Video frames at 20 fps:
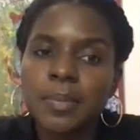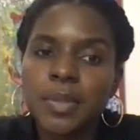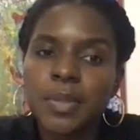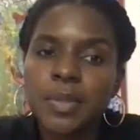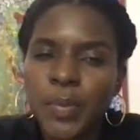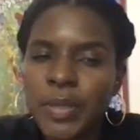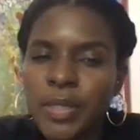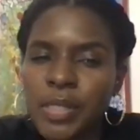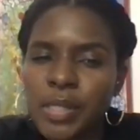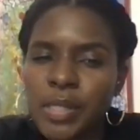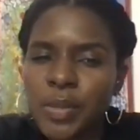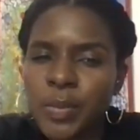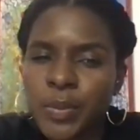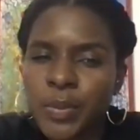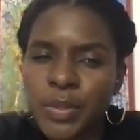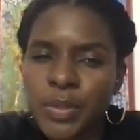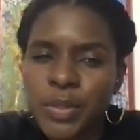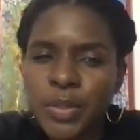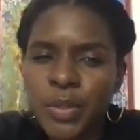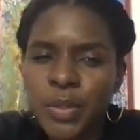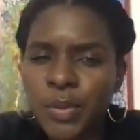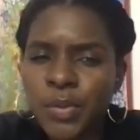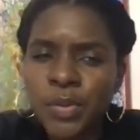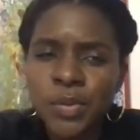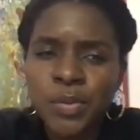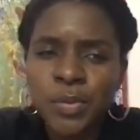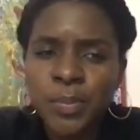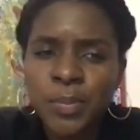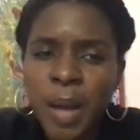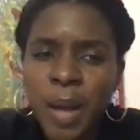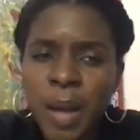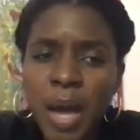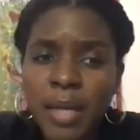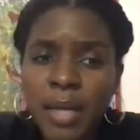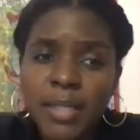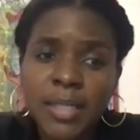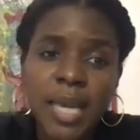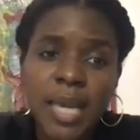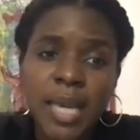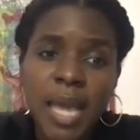Oprah's Super Soul
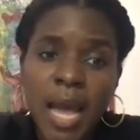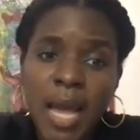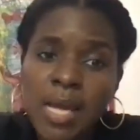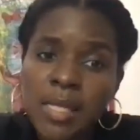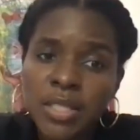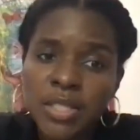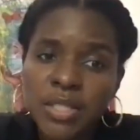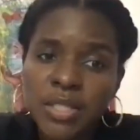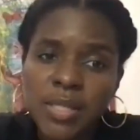podcast.